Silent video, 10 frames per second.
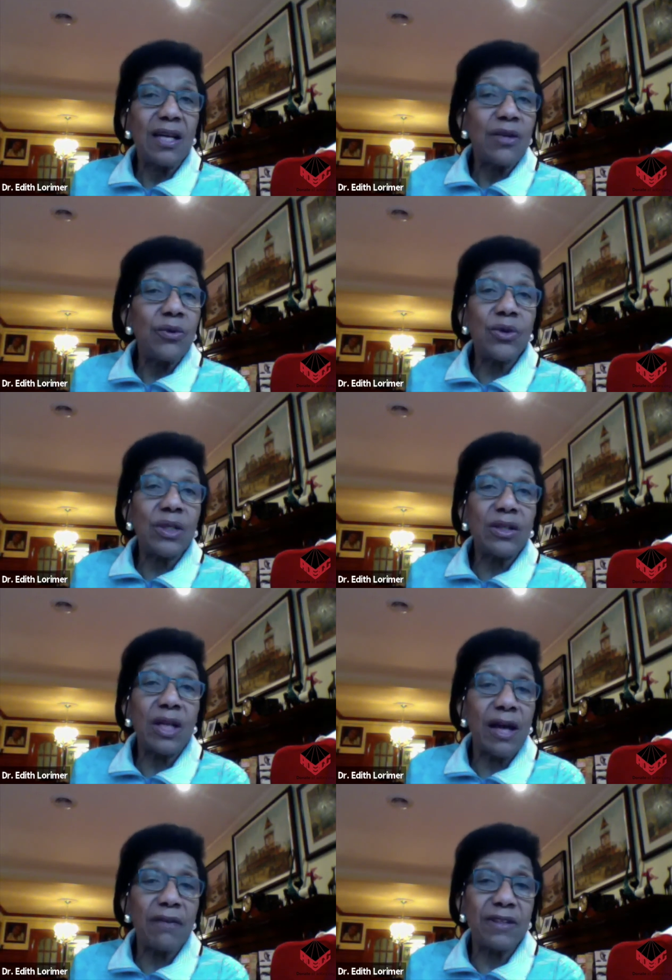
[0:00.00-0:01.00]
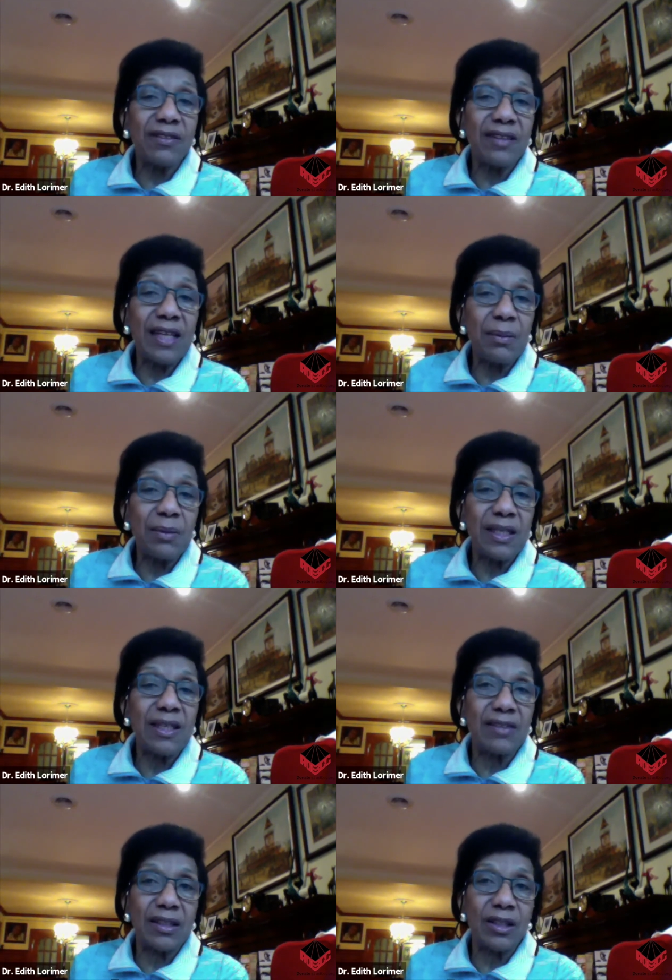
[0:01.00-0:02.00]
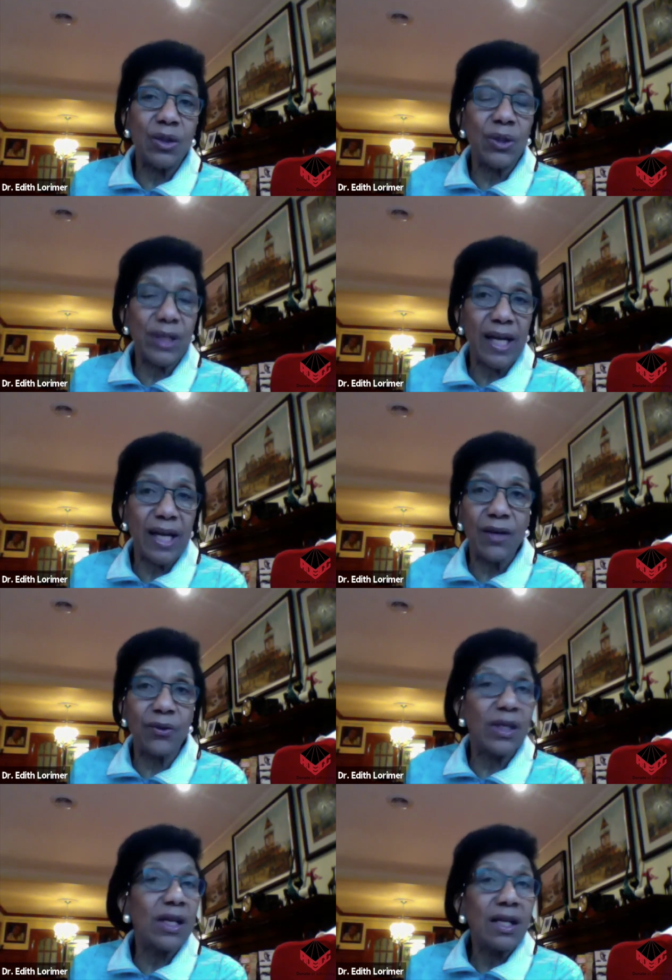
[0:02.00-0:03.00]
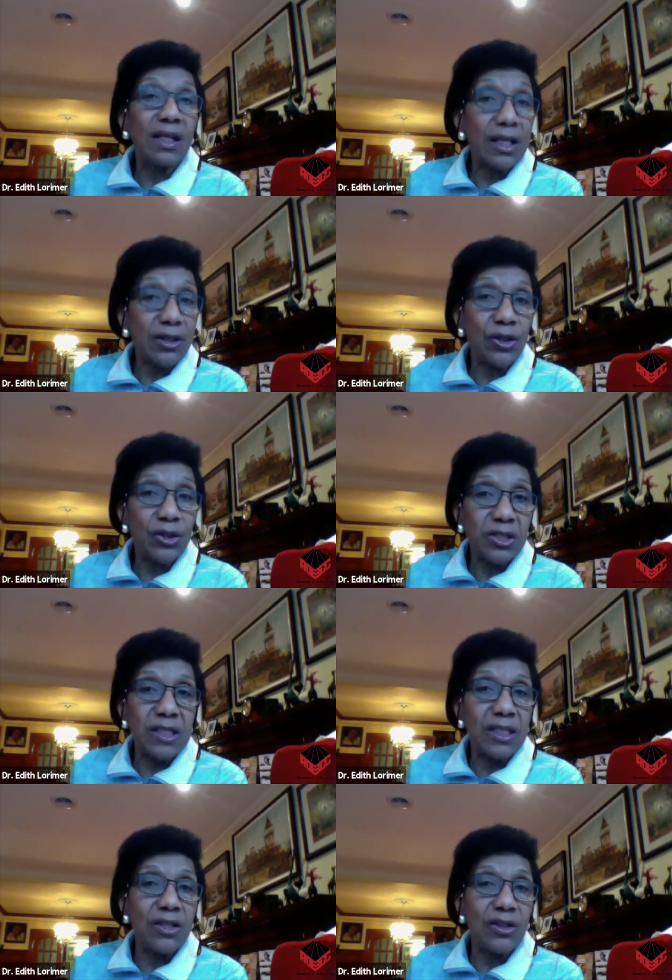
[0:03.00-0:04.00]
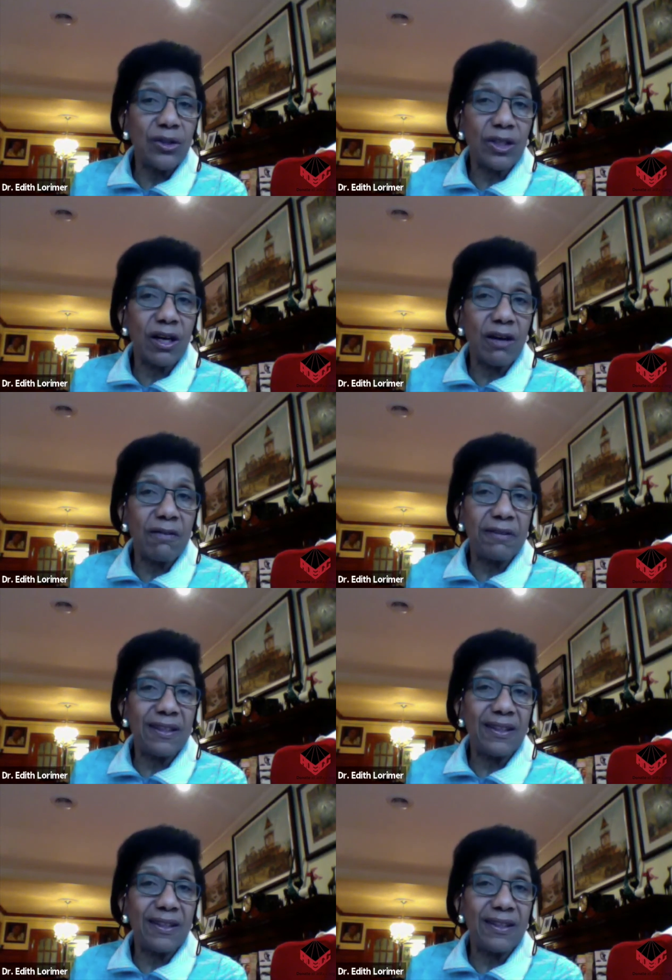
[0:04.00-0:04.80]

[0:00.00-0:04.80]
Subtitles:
You can have the same things at a lower calorie, like your tea, your coffee,